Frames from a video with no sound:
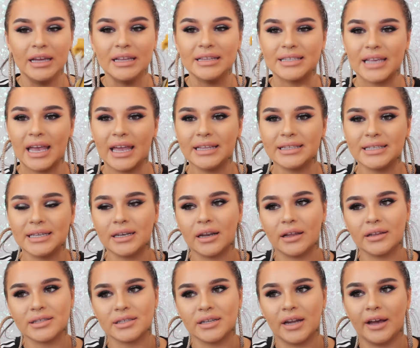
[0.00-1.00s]
It's
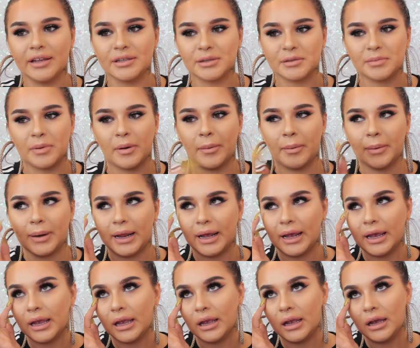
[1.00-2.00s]
$18.99, so it's
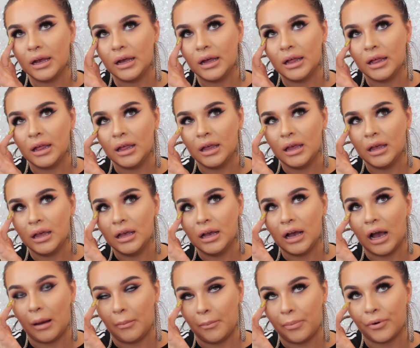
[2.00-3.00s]
probably,
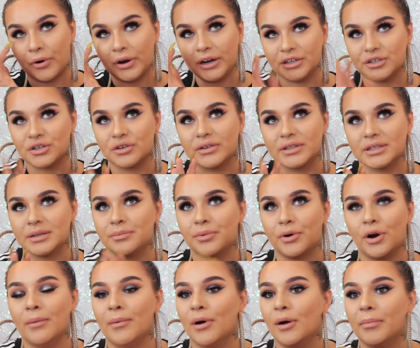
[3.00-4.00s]
I'm pretty sure it's in
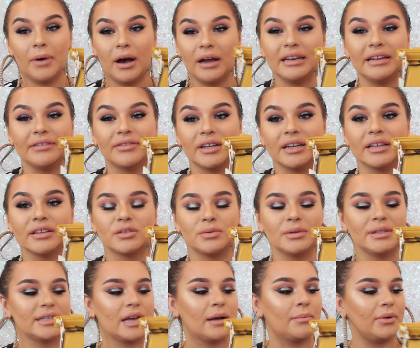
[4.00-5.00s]
promo, but I'll leave the link
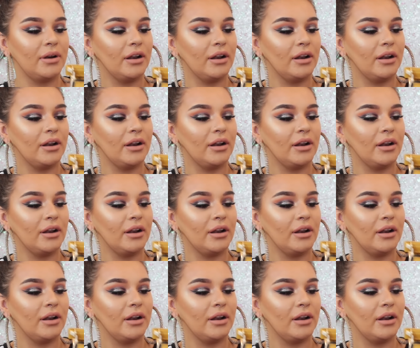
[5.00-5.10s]
to it down